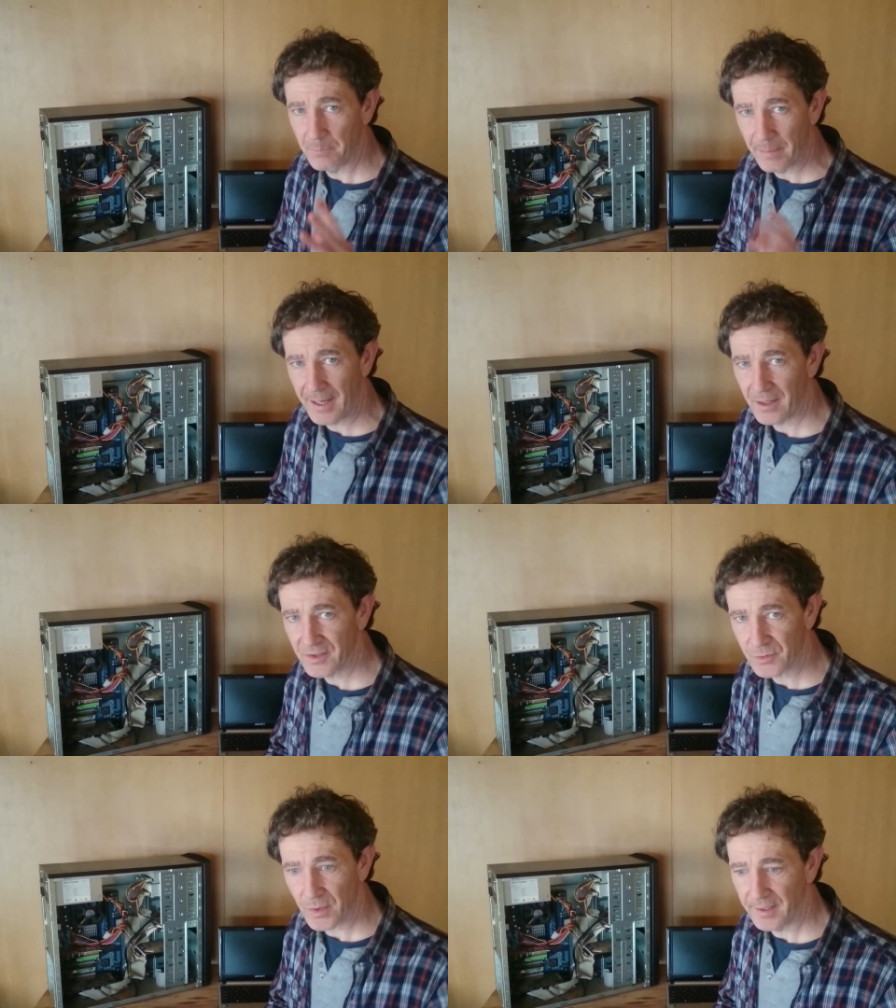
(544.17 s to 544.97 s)
the
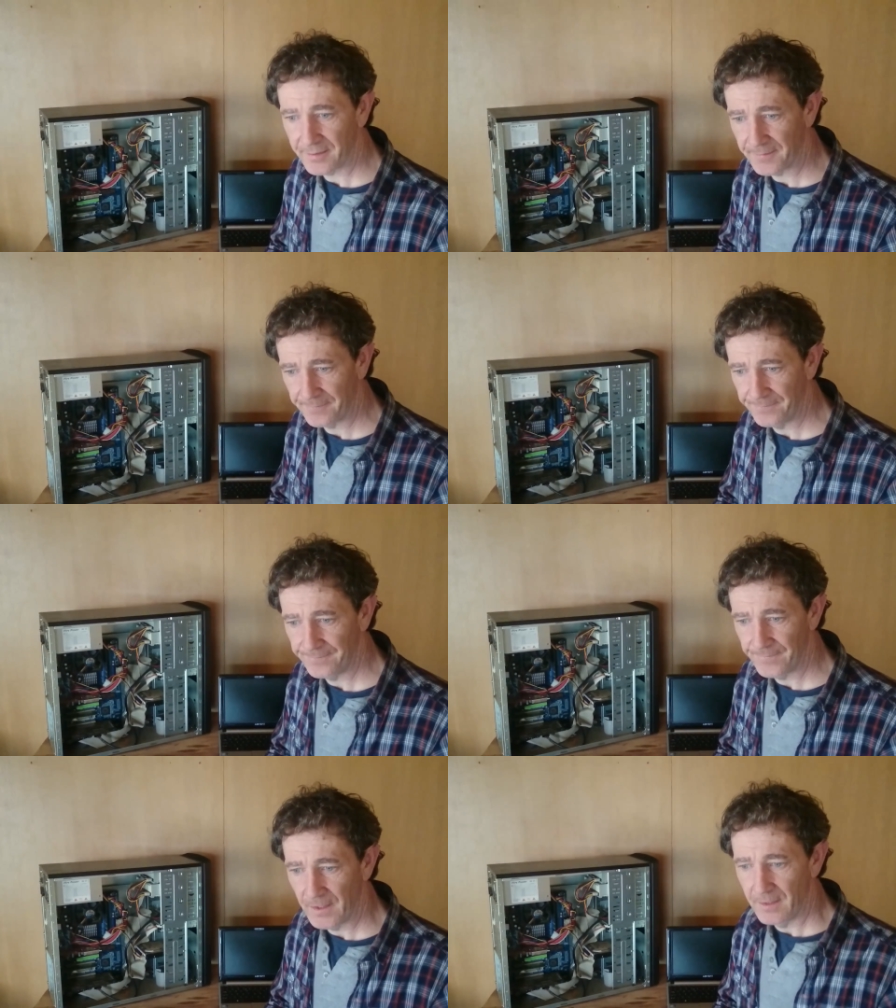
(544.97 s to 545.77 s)
parts right,
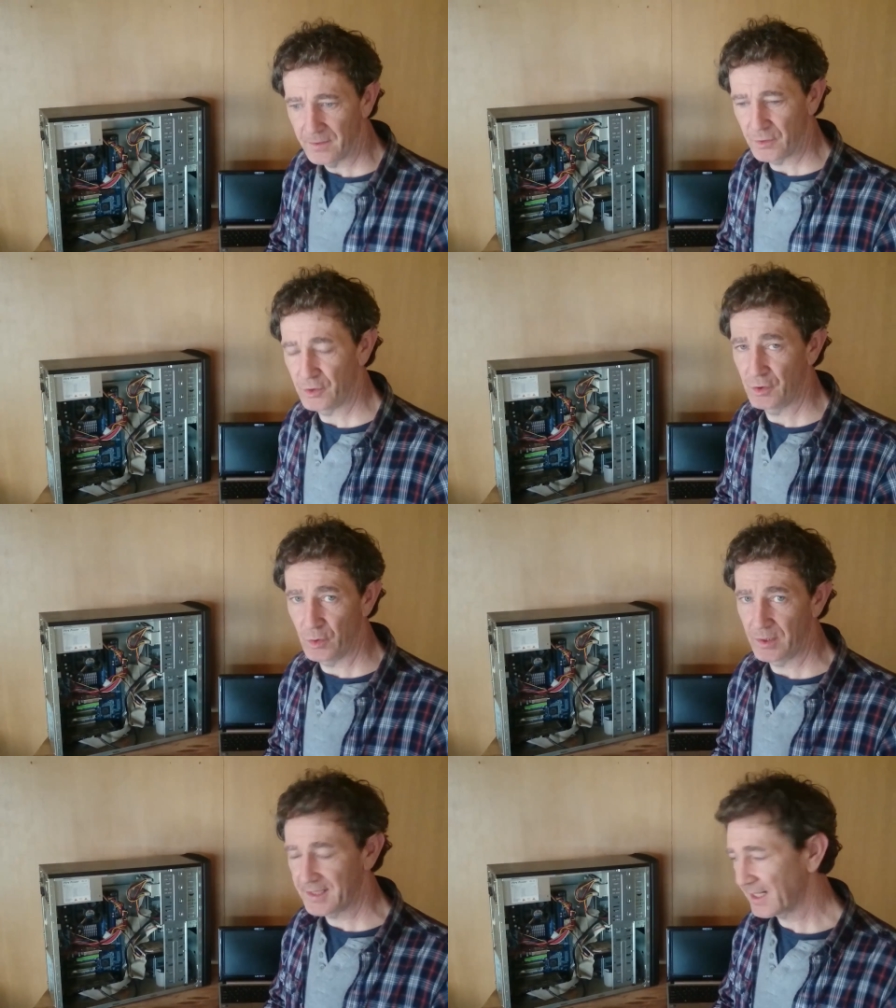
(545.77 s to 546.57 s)
so that you
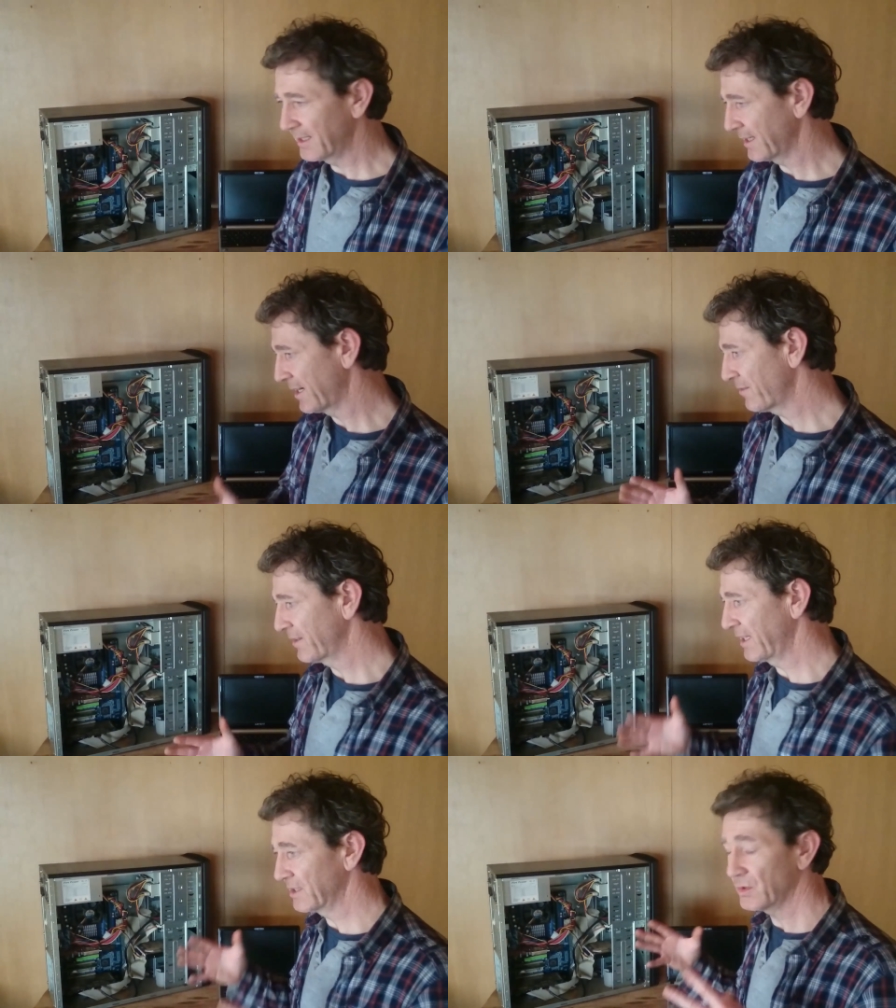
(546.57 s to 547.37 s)
know exactly that
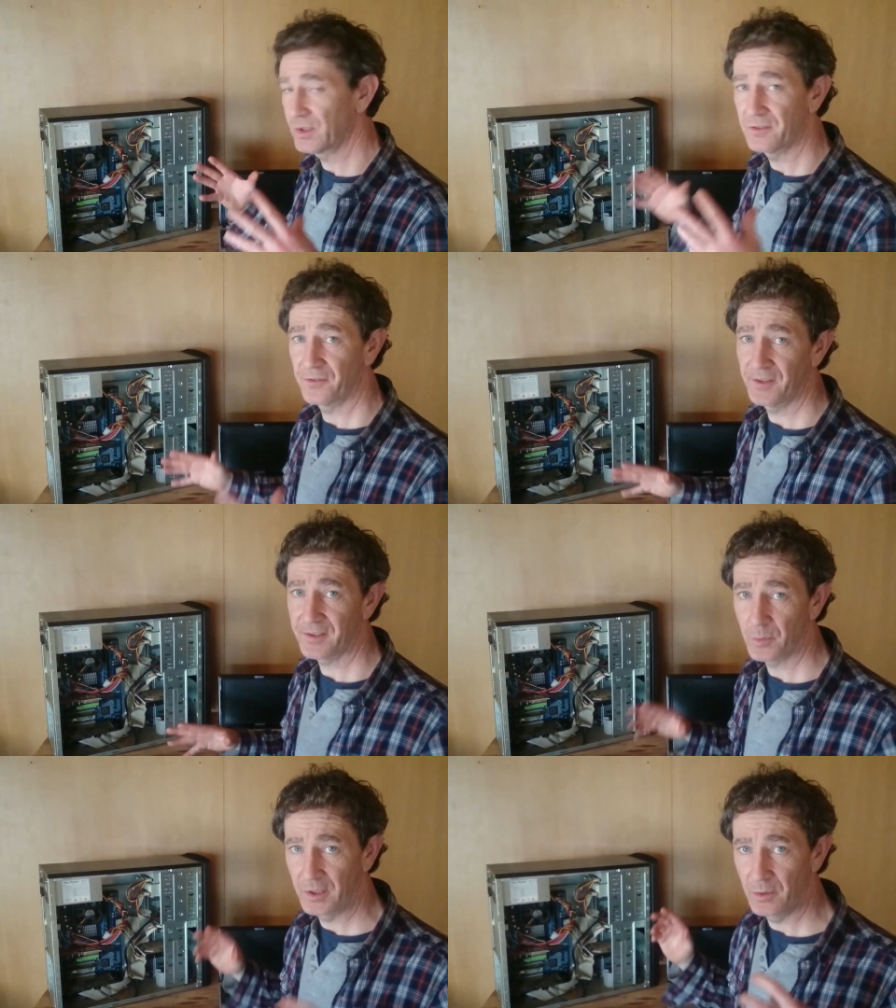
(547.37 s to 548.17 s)
everything is going to
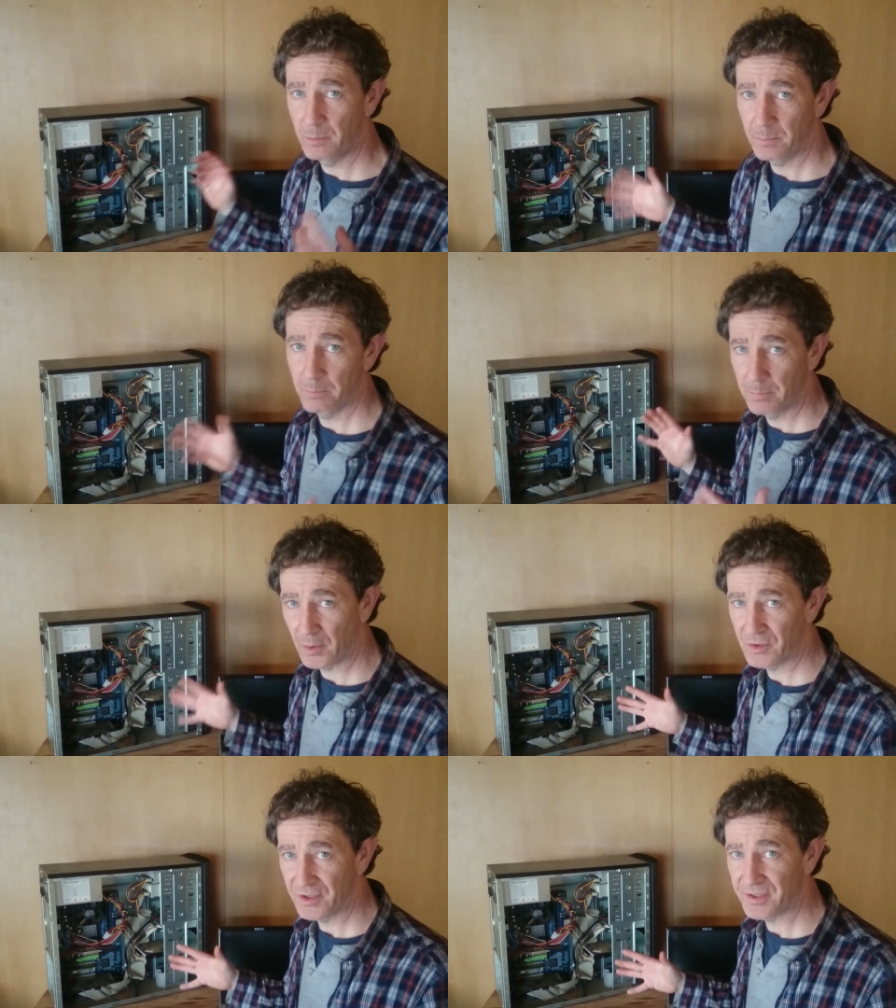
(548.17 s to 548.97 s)
fit when you
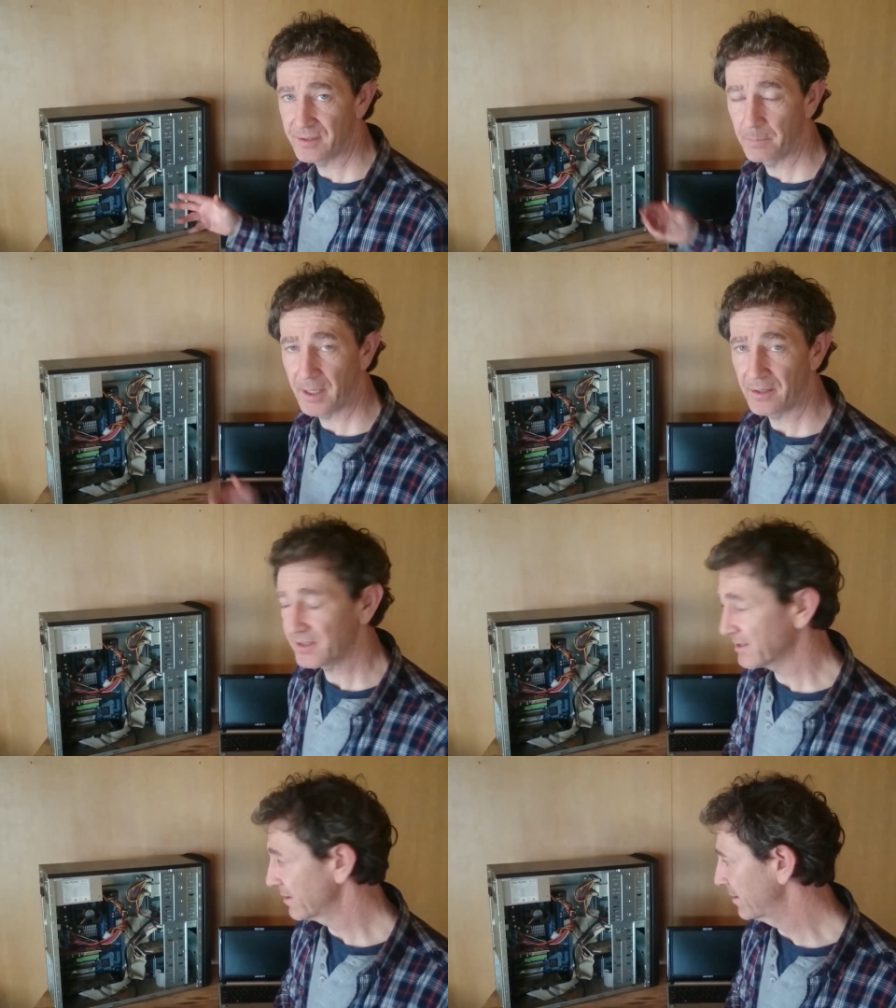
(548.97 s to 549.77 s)
purchase the
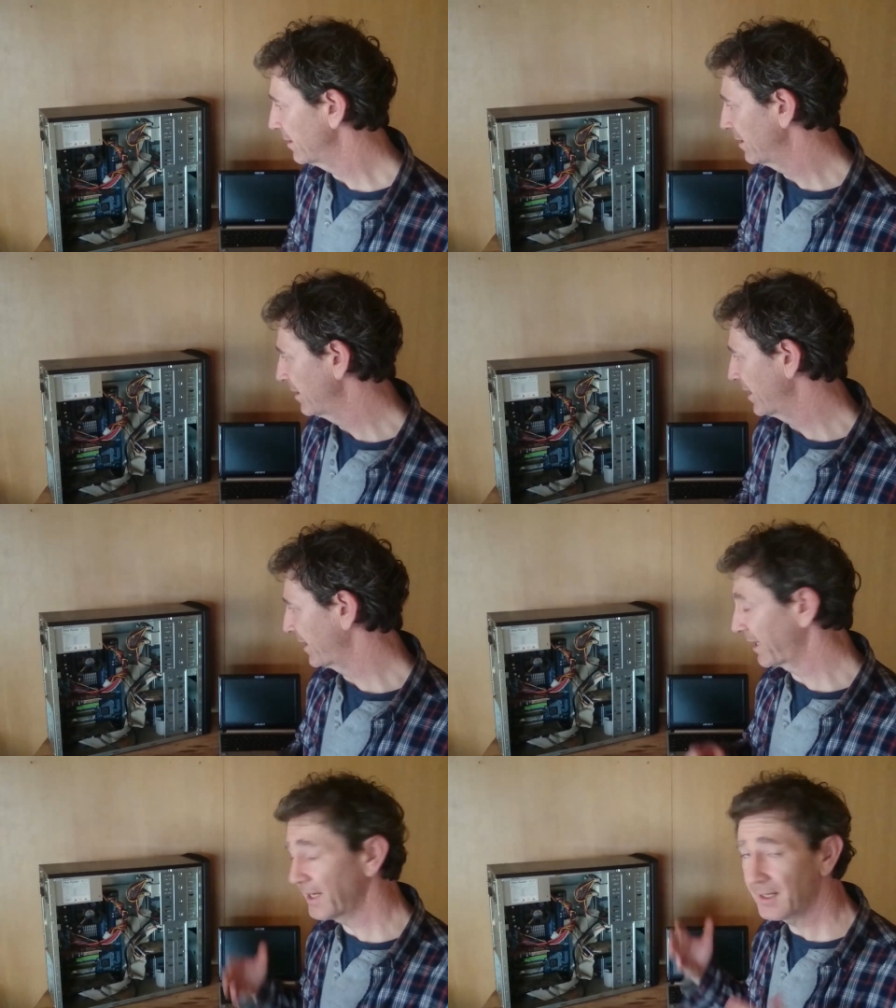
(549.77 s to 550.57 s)
parts.
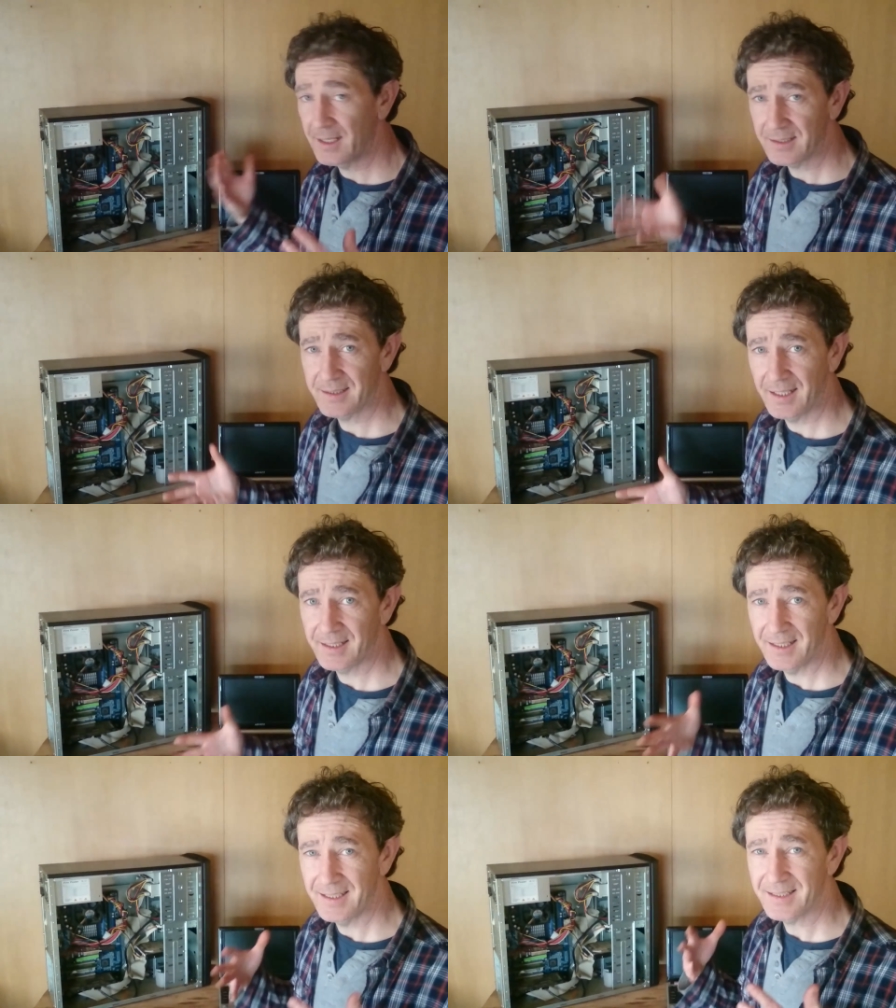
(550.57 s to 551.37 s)
And again, as I
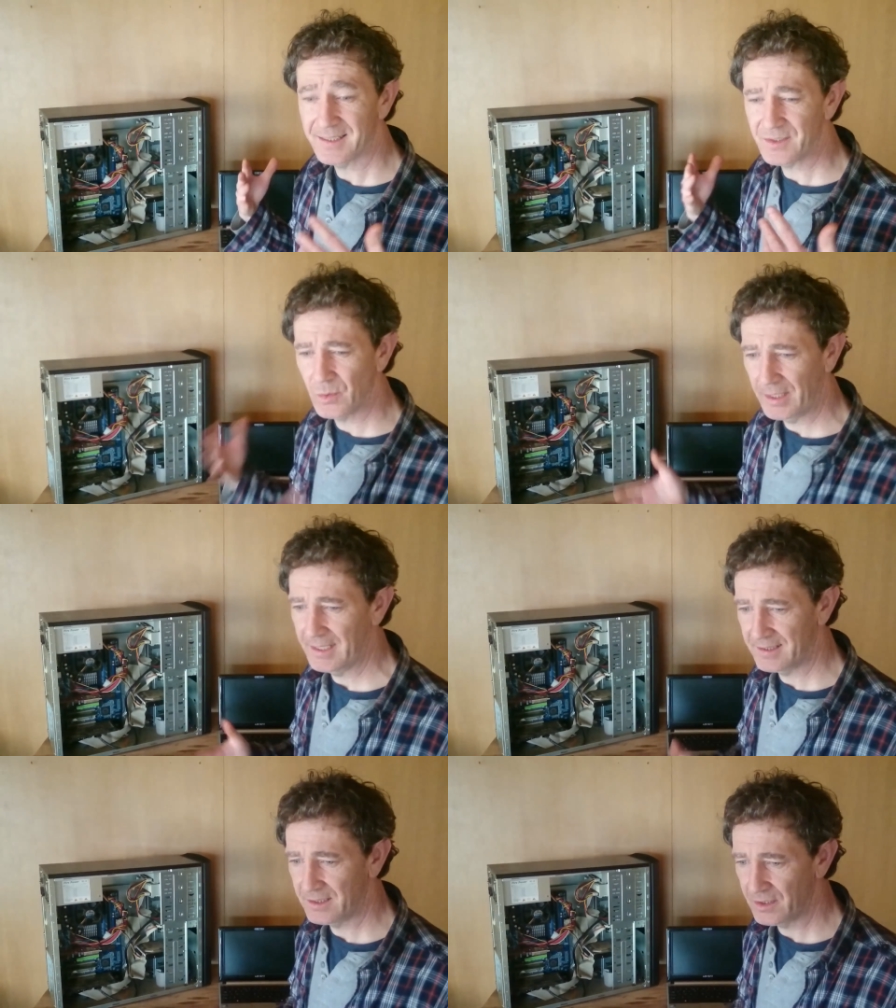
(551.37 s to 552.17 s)
said, this is so
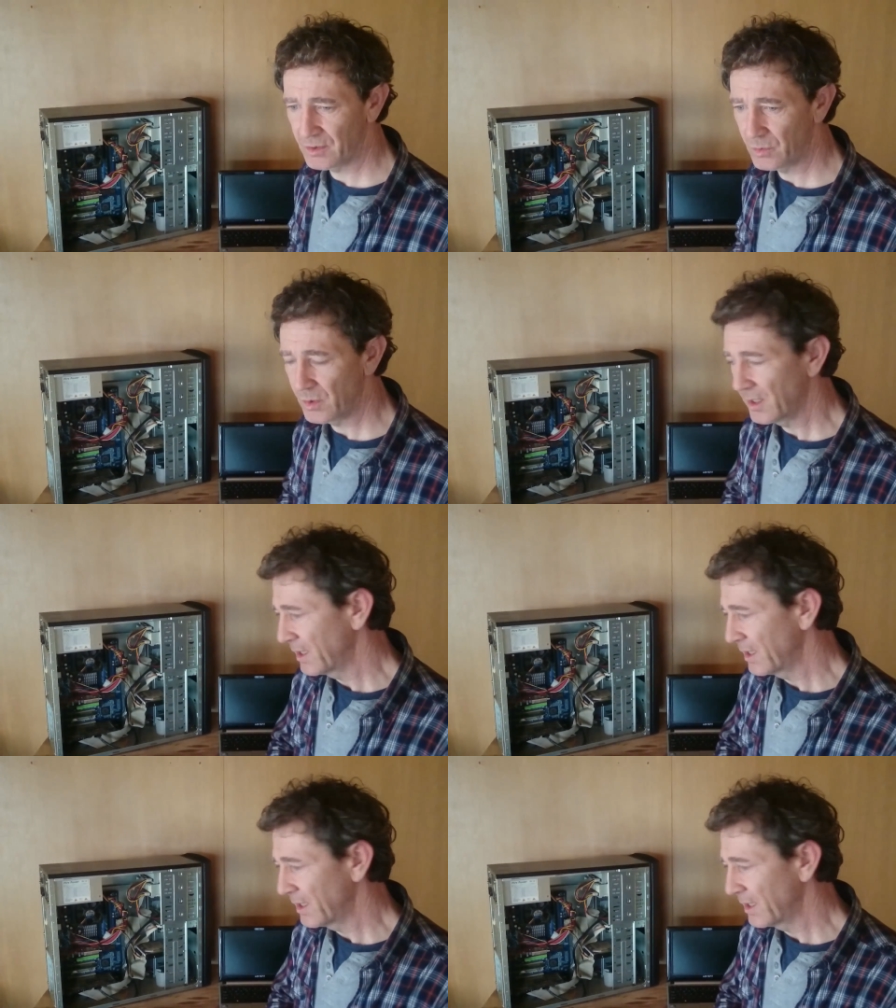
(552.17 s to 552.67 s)
easy to do.